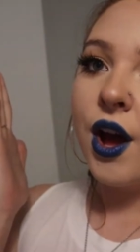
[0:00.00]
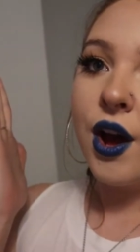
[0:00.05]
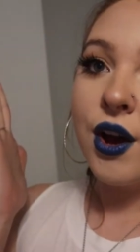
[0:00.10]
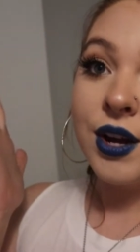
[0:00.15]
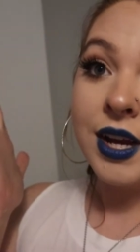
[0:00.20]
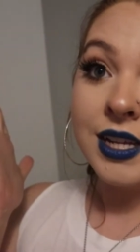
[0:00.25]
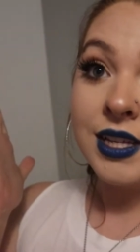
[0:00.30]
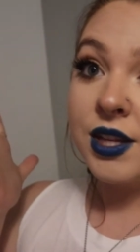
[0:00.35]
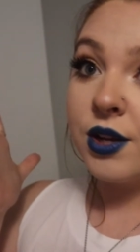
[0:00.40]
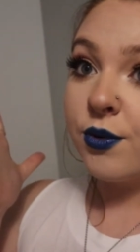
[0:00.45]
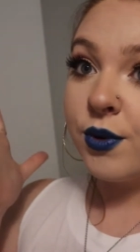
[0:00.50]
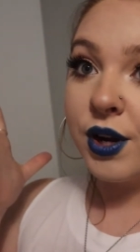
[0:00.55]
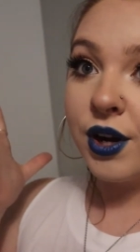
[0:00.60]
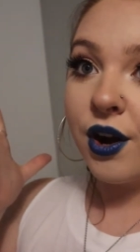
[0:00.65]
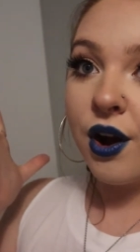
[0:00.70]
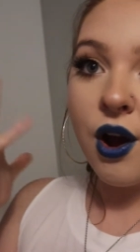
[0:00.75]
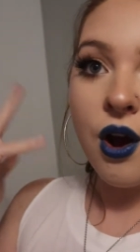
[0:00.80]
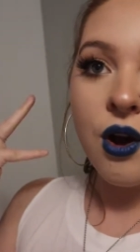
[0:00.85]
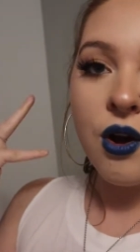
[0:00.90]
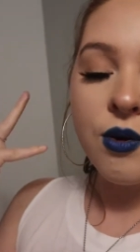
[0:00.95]
Okay, so we
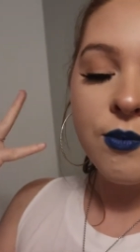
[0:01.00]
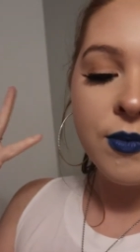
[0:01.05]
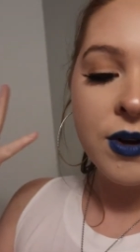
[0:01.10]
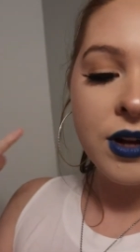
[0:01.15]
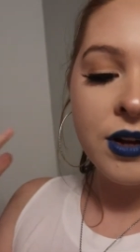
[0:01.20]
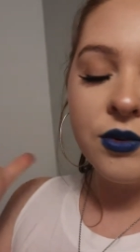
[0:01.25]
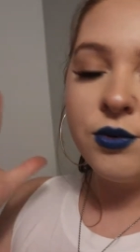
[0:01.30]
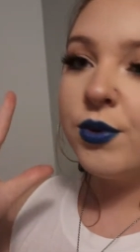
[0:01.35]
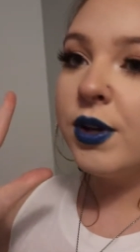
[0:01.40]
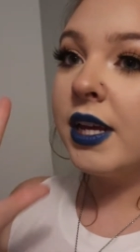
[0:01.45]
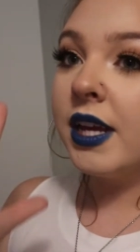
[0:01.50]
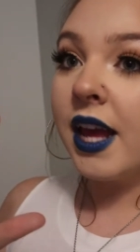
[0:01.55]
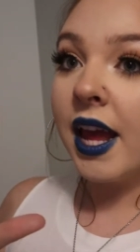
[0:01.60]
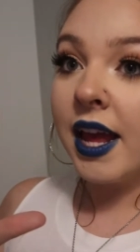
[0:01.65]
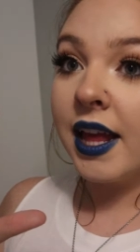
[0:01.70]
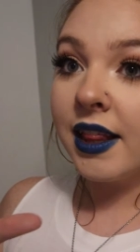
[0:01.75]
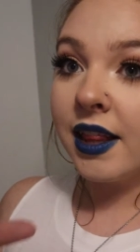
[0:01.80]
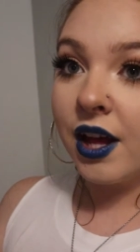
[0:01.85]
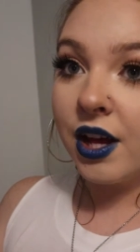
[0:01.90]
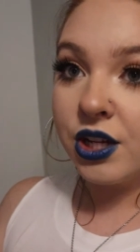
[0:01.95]
are home. We
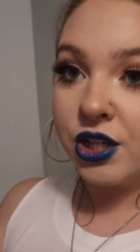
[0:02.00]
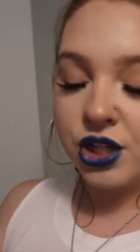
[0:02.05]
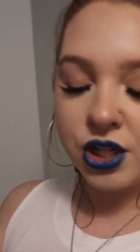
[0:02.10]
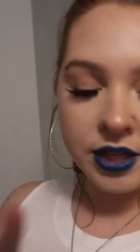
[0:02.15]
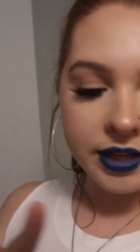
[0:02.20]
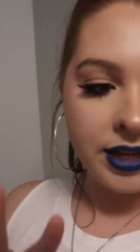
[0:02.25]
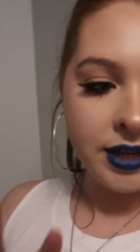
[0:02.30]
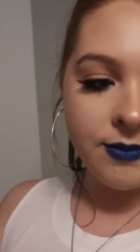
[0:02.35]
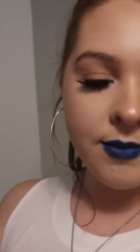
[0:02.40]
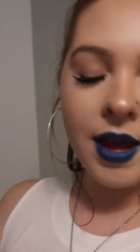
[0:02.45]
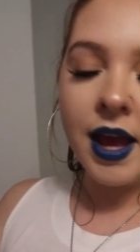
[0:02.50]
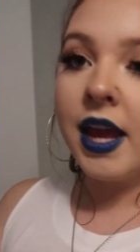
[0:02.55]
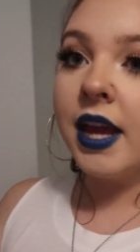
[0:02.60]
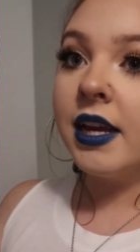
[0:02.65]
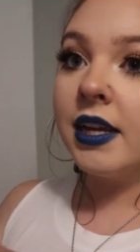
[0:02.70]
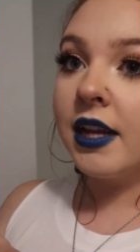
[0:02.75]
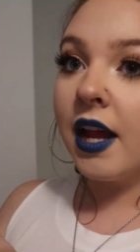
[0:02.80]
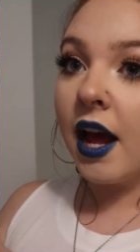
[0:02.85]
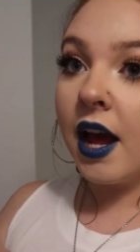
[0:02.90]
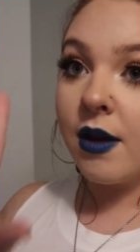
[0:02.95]
ate lunch. Liam
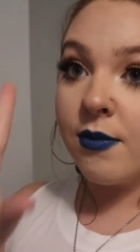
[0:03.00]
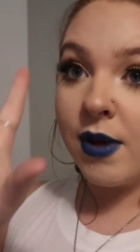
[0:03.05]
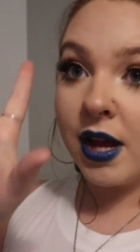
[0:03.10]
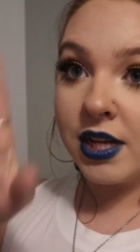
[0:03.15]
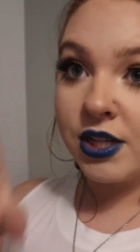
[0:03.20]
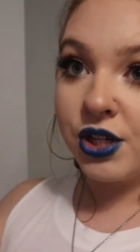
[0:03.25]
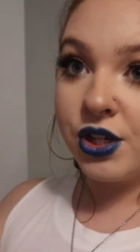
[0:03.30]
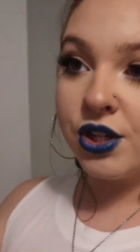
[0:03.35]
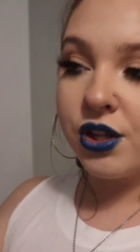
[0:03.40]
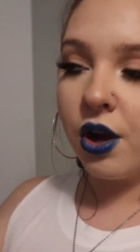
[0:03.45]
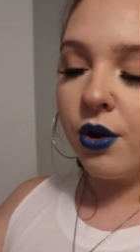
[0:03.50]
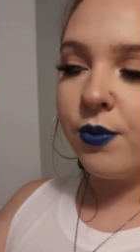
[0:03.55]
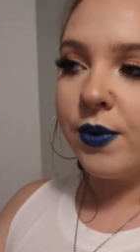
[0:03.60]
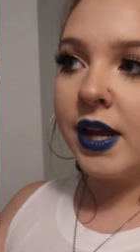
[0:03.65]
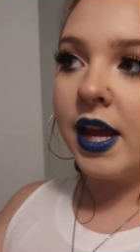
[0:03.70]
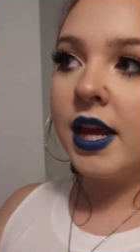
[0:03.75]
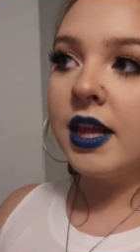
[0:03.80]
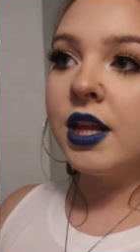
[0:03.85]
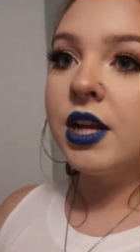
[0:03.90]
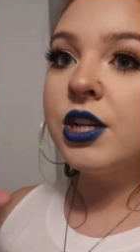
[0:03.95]
ate, as you saw,
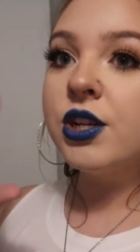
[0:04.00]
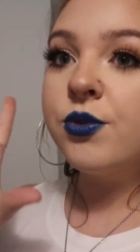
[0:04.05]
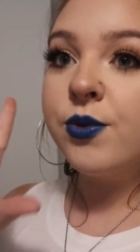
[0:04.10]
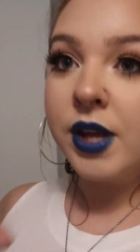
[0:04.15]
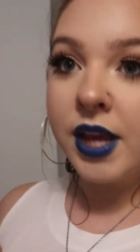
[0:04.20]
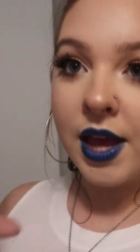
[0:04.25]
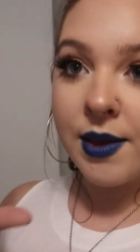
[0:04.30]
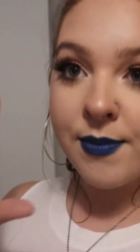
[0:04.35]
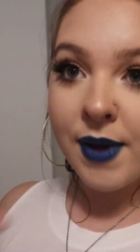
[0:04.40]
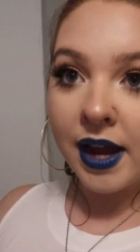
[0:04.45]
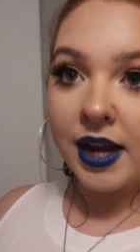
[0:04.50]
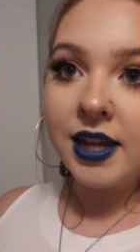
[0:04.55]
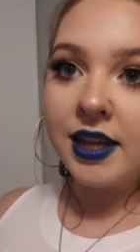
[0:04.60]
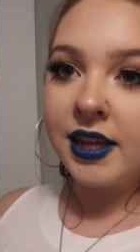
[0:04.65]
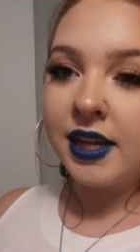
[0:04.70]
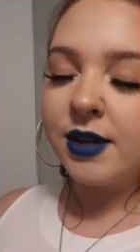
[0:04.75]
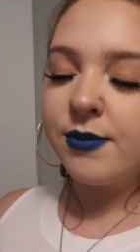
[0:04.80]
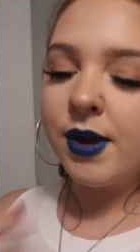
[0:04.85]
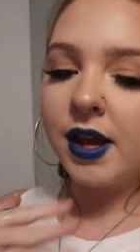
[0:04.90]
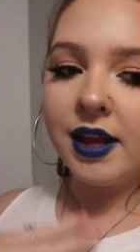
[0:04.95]
we ate lunch. We came back and
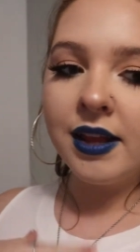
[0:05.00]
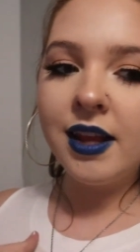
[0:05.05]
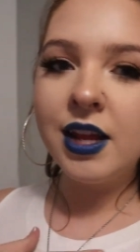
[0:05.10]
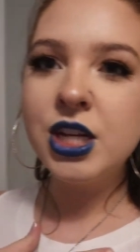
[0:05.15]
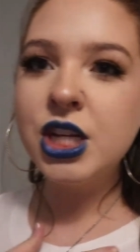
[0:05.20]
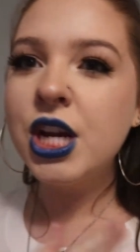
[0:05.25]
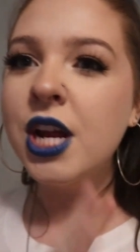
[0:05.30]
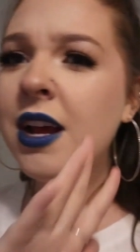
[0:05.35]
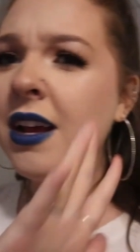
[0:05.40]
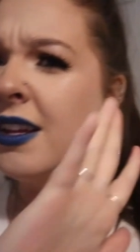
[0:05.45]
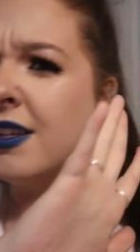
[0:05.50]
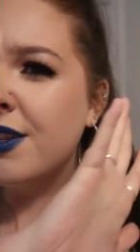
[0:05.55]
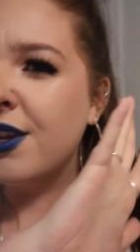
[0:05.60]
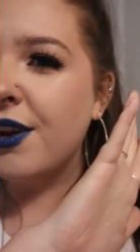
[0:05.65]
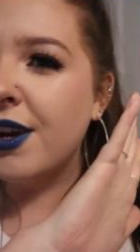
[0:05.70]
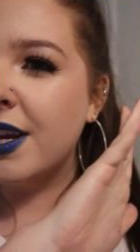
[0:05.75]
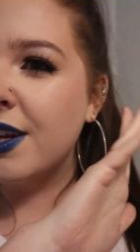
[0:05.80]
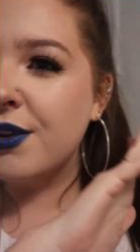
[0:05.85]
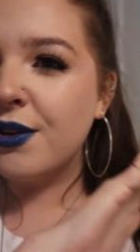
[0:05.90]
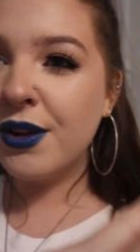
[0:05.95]
Liam ate lunch.
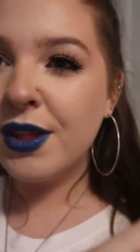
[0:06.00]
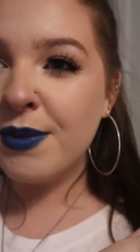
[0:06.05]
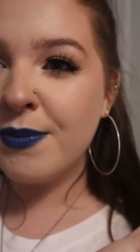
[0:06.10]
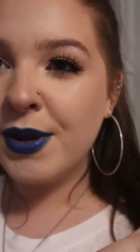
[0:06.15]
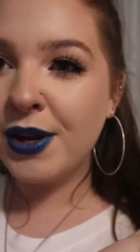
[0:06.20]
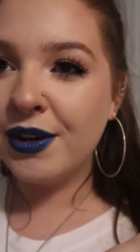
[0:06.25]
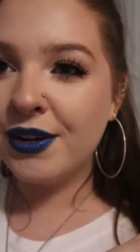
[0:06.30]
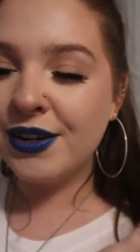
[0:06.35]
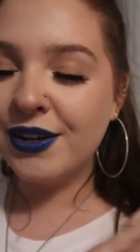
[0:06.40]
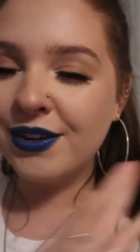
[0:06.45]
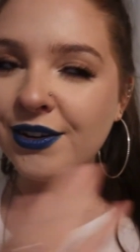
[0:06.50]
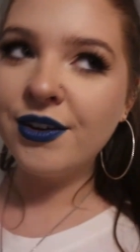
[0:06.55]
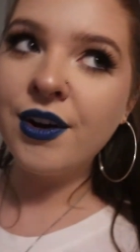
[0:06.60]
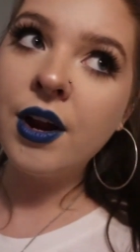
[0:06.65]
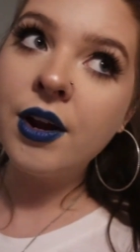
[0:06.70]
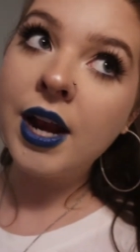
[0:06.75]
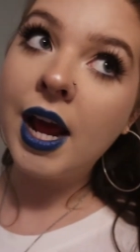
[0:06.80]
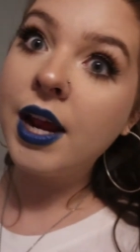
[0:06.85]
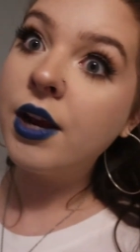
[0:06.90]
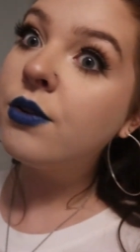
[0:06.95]
Sorry, ignore the mirror. Turned
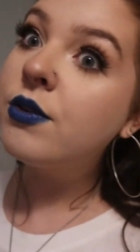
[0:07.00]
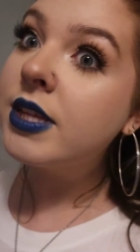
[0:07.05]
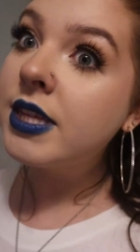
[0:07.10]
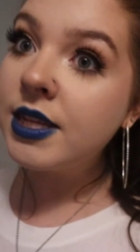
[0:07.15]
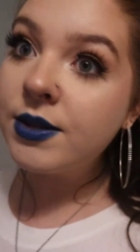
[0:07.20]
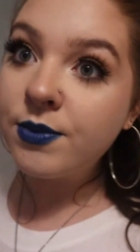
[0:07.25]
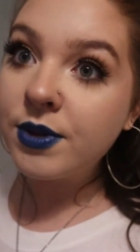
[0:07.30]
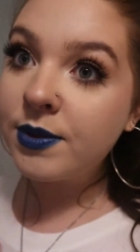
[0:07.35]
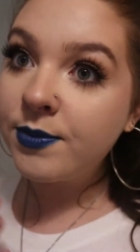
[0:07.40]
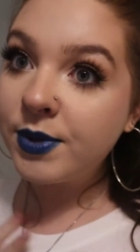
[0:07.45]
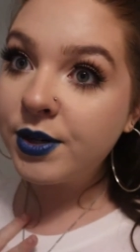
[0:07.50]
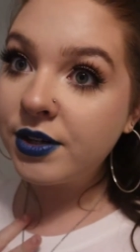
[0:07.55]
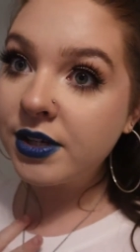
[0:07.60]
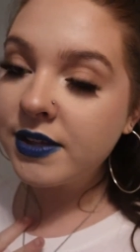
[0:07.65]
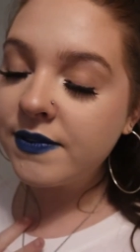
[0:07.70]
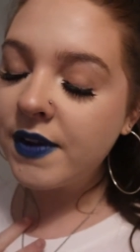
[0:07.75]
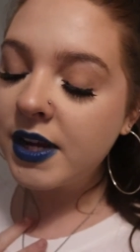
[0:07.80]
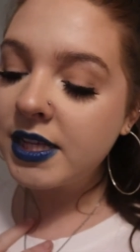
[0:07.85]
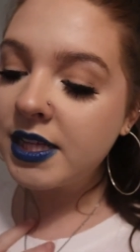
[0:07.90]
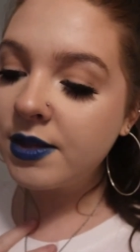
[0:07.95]
around. I don't sleep with
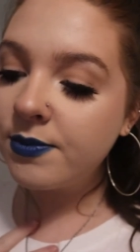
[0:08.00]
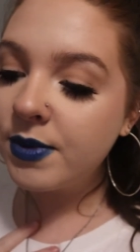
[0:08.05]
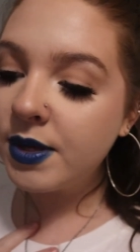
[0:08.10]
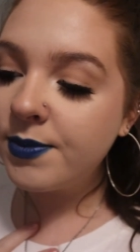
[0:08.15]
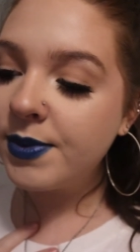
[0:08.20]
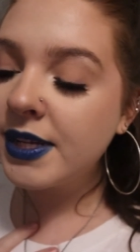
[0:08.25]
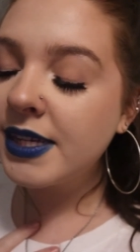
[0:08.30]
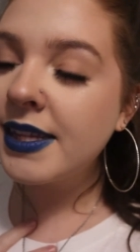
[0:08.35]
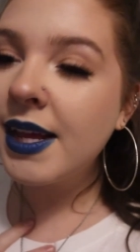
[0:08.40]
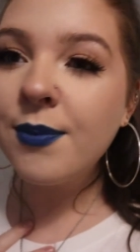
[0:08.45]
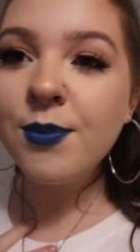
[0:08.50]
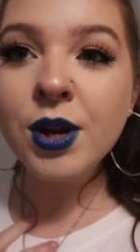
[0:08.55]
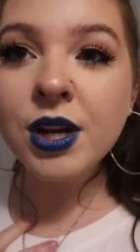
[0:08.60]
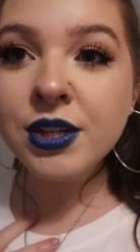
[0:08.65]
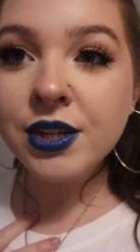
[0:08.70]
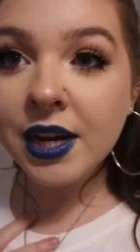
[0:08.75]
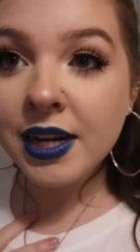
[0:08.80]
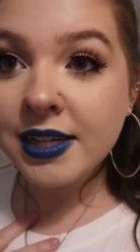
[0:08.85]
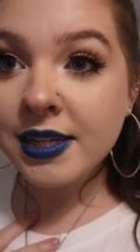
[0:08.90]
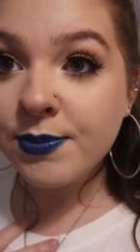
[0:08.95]
mirrors facing me because I'm
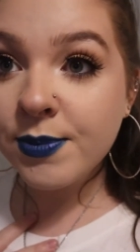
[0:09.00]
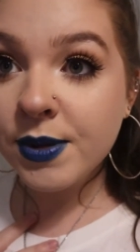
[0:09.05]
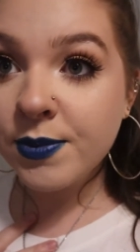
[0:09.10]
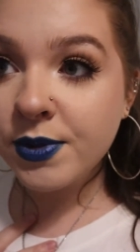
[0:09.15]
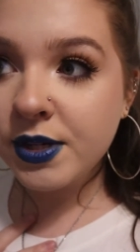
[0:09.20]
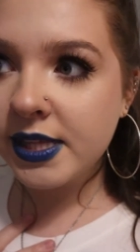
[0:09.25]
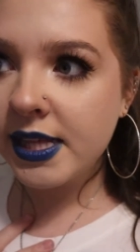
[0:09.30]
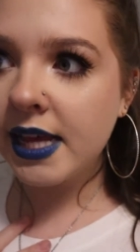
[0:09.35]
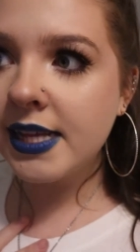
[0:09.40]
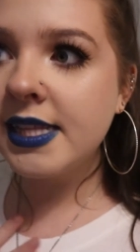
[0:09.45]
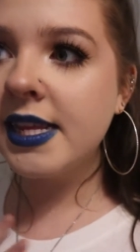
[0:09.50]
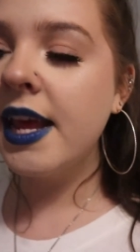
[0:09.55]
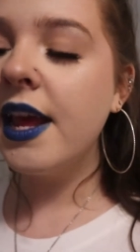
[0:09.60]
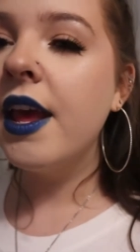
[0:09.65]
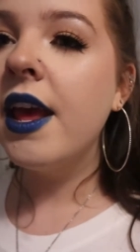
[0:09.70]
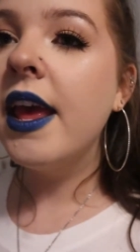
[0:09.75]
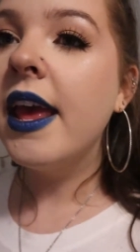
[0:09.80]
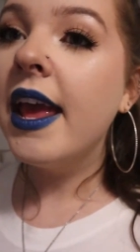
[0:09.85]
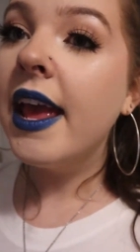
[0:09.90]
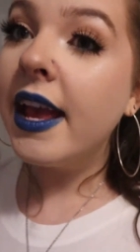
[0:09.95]
not trying to be possessed.
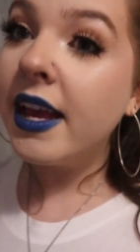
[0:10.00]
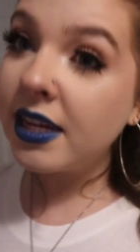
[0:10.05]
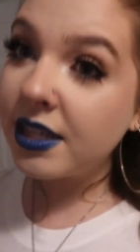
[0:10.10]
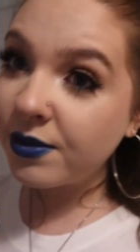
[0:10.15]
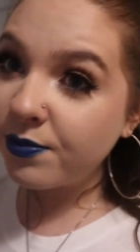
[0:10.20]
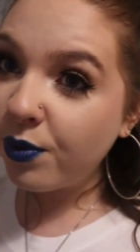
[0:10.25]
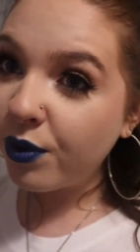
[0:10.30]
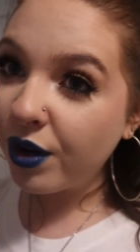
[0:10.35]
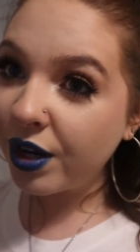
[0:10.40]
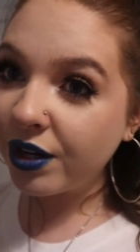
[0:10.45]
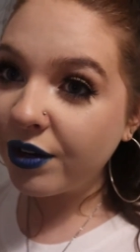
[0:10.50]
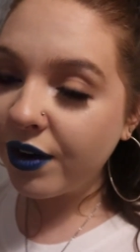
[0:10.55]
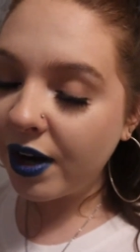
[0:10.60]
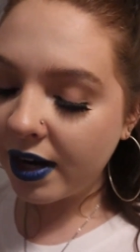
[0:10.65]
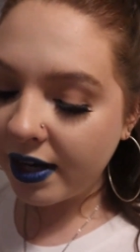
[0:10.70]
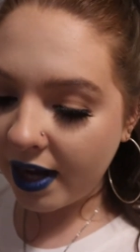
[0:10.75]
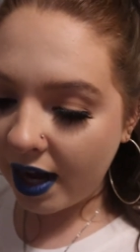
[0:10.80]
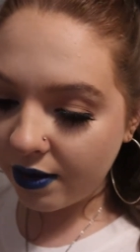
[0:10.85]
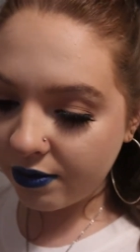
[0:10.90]
It is pouring rain.